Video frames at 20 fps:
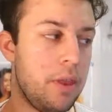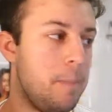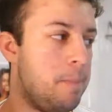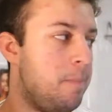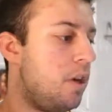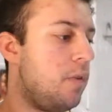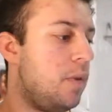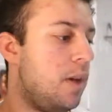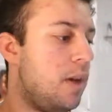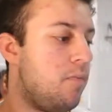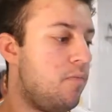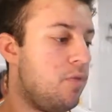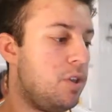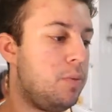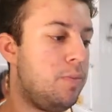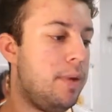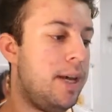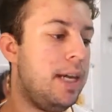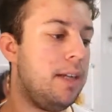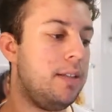So in
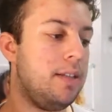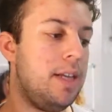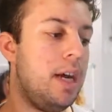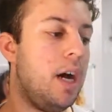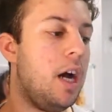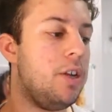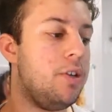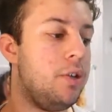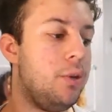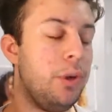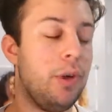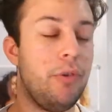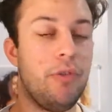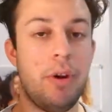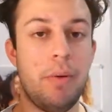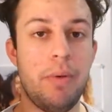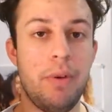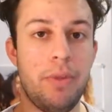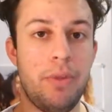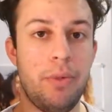respect, yeah, I do
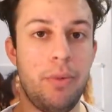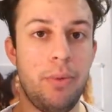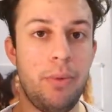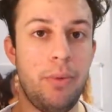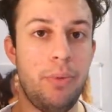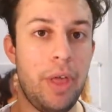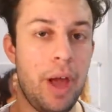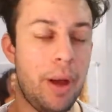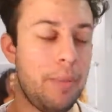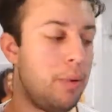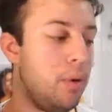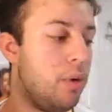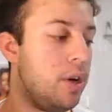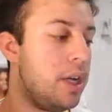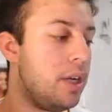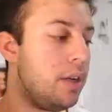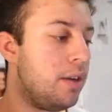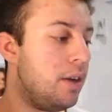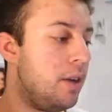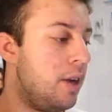agree with that
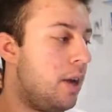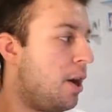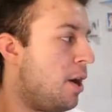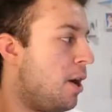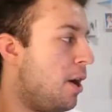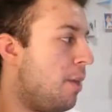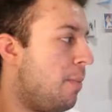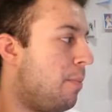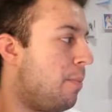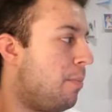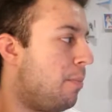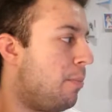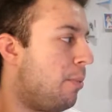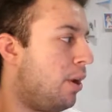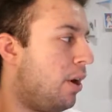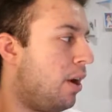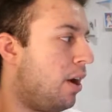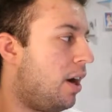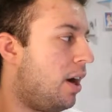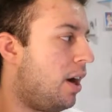point,
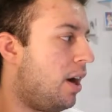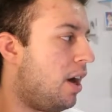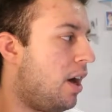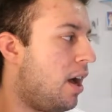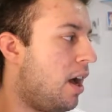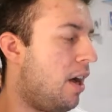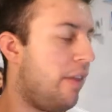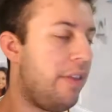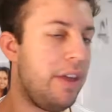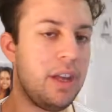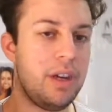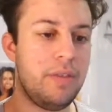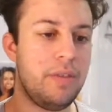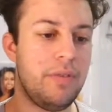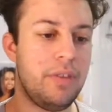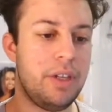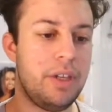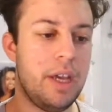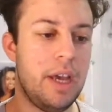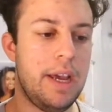but at the end
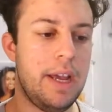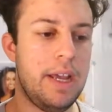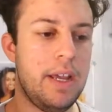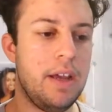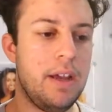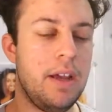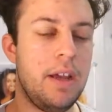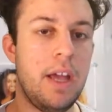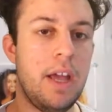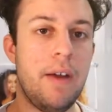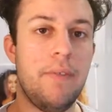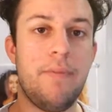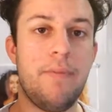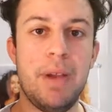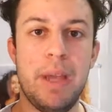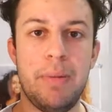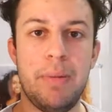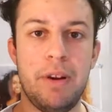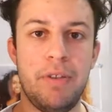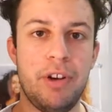of the day, if
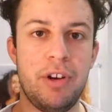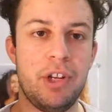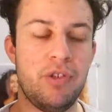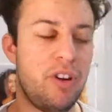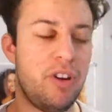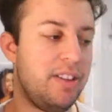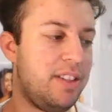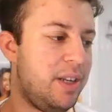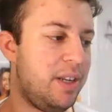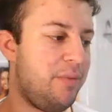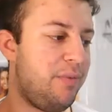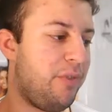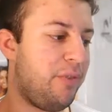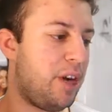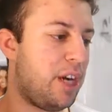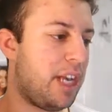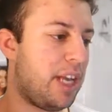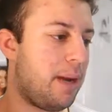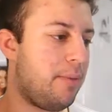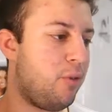people are interested in
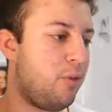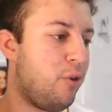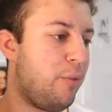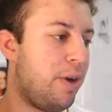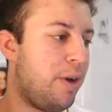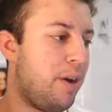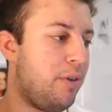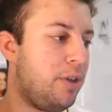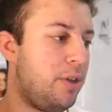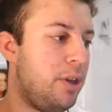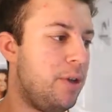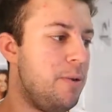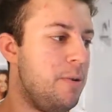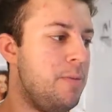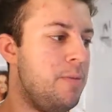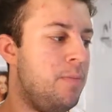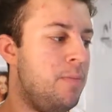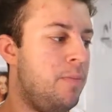finding out more about you,